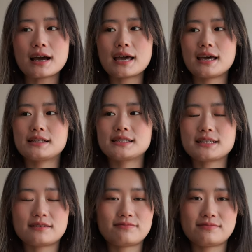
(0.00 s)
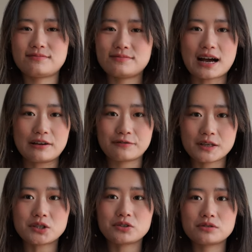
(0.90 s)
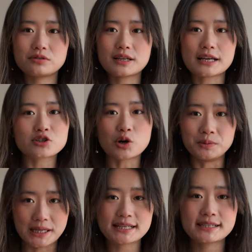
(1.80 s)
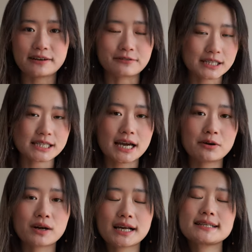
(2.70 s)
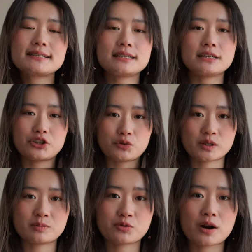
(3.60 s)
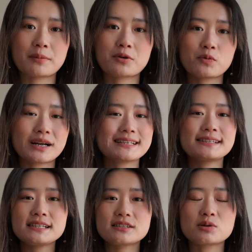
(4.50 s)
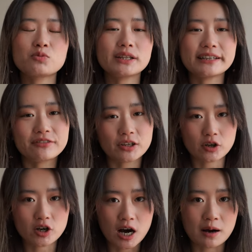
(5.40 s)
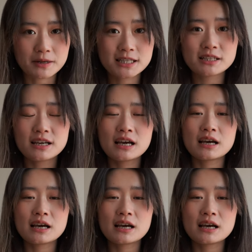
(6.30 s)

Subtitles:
And I feel like so blessed every day when I see a new subscriber, when I see someone leaving a comment,